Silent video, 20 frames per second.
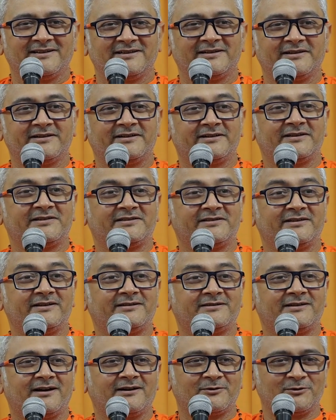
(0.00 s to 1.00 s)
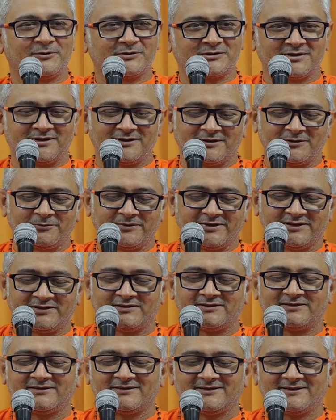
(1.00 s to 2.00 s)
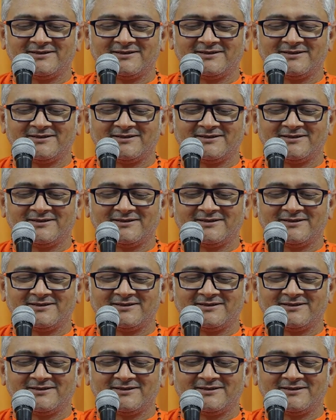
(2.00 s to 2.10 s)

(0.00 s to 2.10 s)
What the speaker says: It is Sita Quotient quiz.